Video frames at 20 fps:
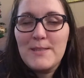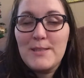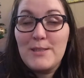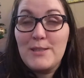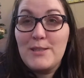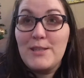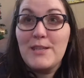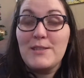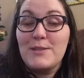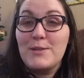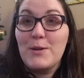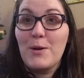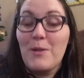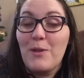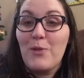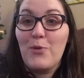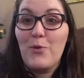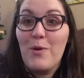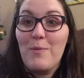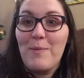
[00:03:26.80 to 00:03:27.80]
geez, you
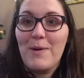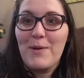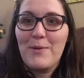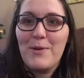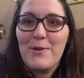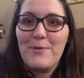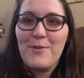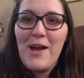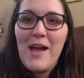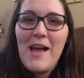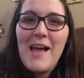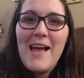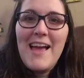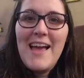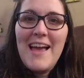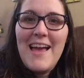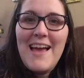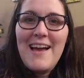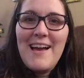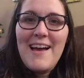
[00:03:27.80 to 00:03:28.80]
totally threw off my groove.
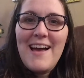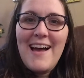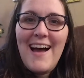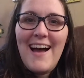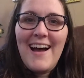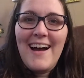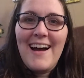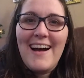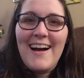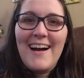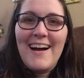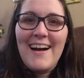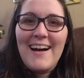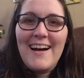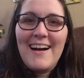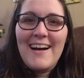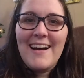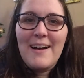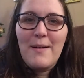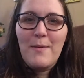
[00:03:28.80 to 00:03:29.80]

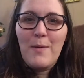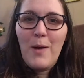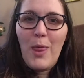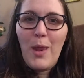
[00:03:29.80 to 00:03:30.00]
But